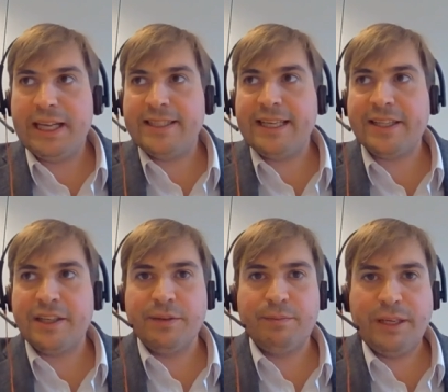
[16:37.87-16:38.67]
That's
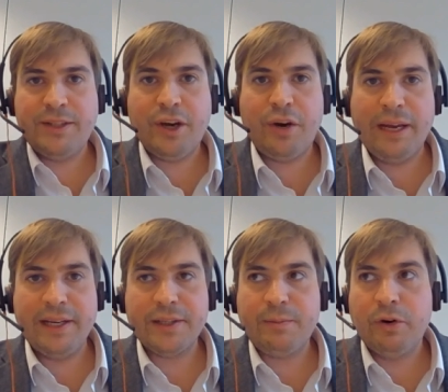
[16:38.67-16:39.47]
excellent. Please go away
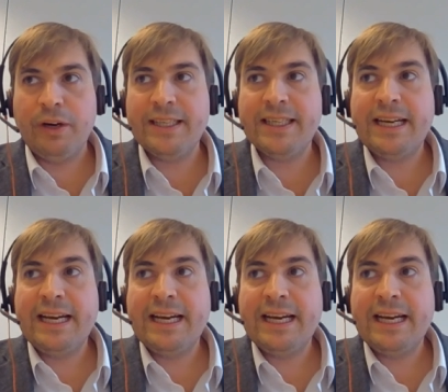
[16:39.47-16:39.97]
and explore it,"